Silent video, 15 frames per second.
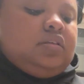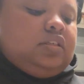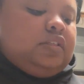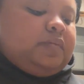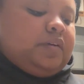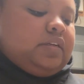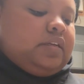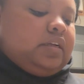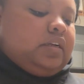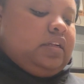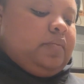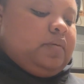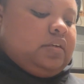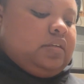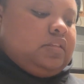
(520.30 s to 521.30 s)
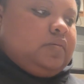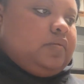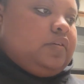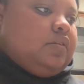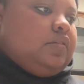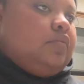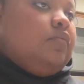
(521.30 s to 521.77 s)
spend any money
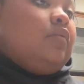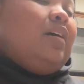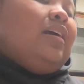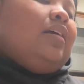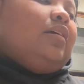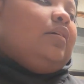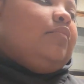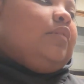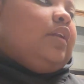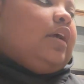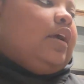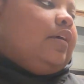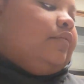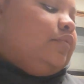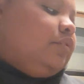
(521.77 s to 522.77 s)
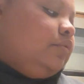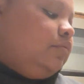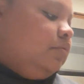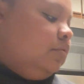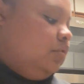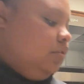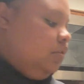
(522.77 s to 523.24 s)
tomorrow. I, am going to have to.
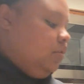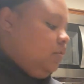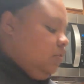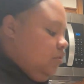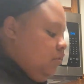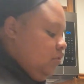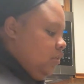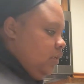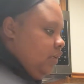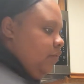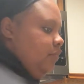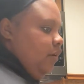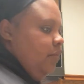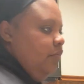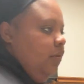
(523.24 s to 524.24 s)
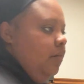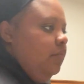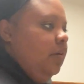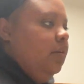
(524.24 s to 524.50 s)
I'm, i